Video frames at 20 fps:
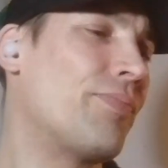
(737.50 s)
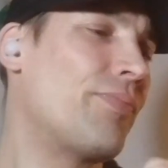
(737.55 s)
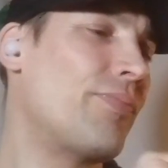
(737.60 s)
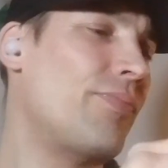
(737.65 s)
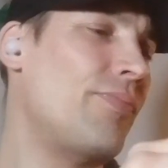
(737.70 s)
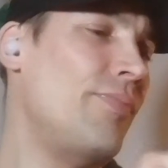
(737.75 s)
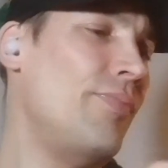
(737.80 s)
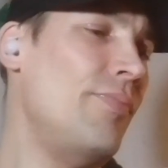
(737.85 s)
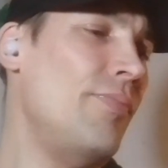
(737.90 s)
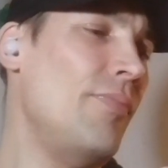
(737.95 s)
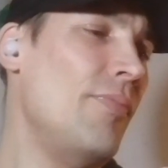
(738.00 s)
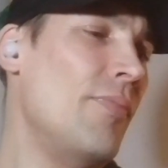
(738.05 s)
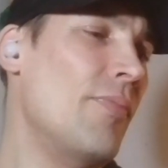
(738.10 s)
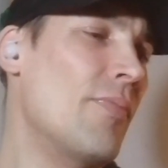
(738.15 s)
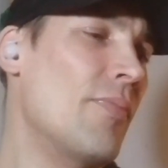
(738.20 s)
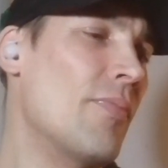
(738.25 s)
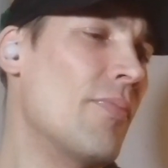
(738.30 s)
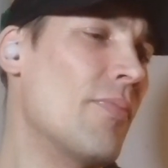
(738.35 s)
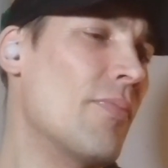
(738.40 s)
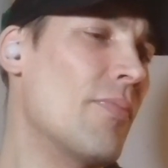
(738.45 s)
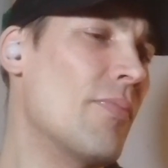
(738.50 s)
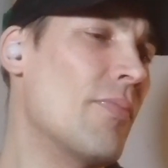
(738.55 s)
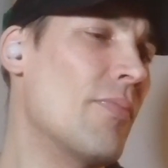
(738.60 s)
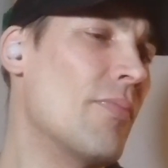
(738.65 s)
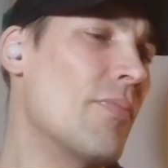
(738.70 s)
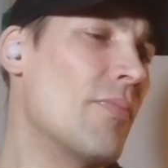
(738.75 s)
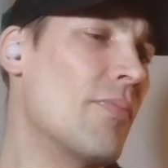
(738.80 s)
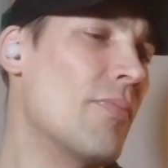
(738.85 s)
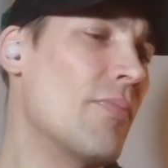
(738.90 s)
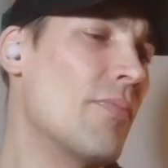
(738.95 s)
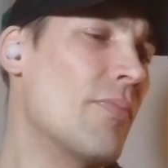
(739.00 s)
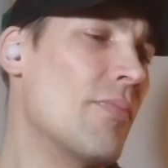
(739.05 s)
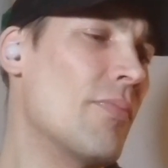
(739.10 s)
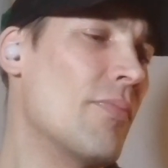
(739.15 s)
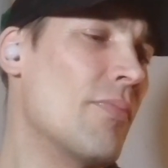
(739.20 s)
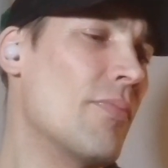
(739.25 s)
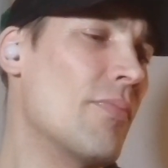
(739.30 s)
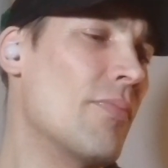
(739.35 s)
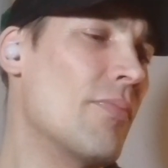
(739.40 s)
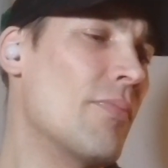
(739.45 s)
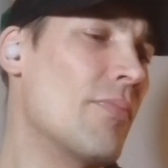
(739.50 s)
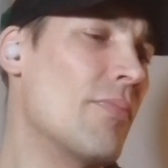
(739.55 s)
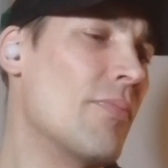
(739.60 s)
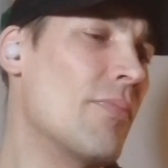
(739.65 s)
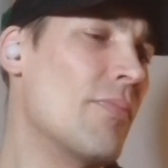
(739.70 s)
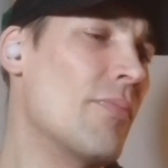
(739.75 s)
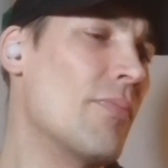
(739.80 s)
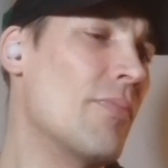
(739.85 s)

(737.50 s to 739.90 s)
(silence)